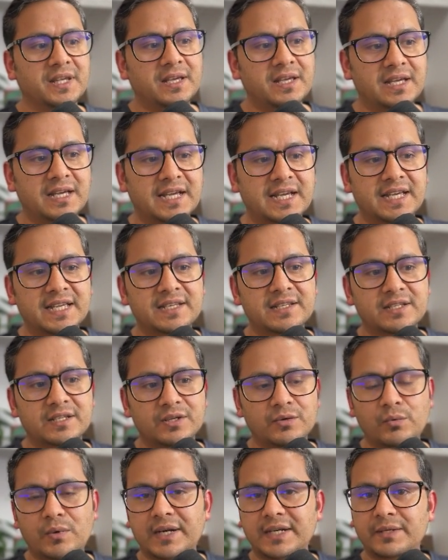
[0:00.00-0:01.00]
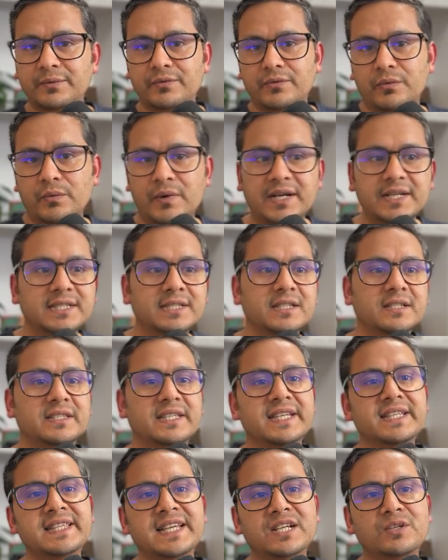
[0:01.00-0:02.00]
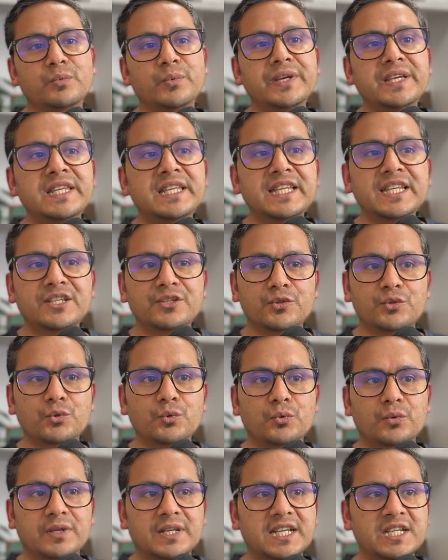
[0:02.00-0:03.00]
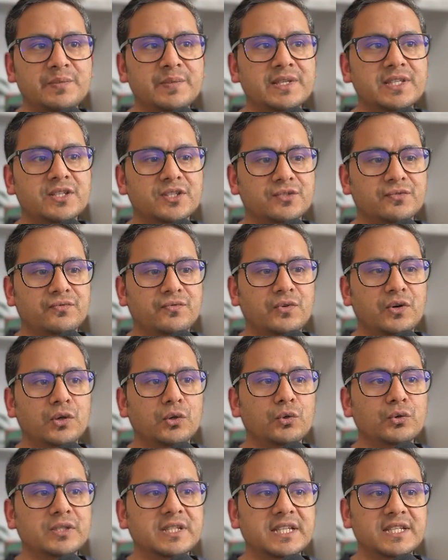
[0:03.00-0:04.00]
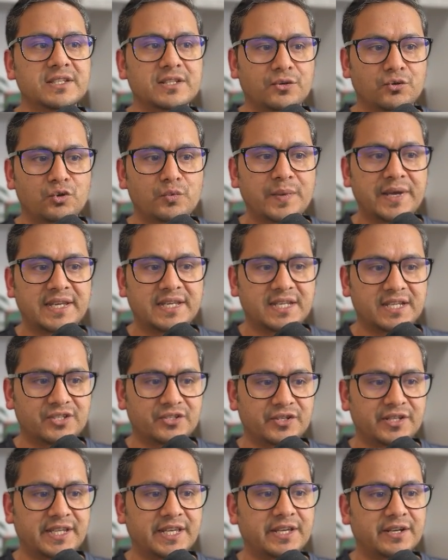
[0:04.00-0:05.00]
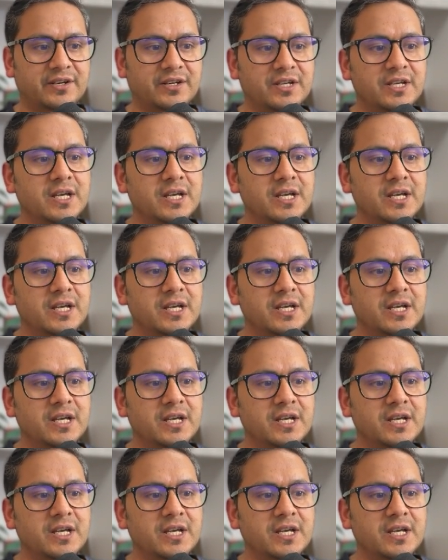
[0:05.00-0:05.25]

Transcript: And what is the thing that we need to do? Let me just follow this documentation here.